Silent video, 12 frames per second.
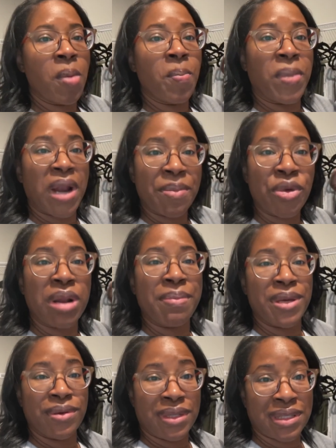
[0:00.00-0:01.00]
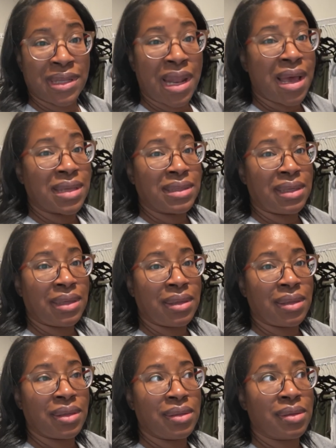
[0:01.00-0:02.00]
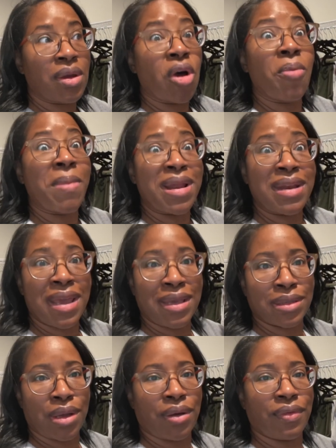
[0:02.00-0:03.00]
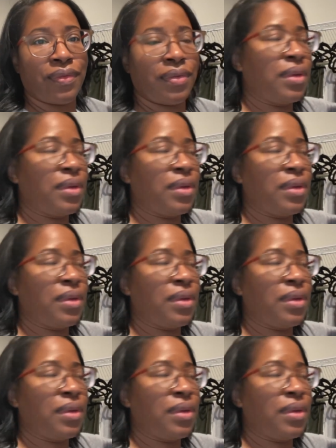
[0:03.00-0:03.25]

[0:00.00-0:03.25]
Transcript: But I'm going to build this closet on my days off.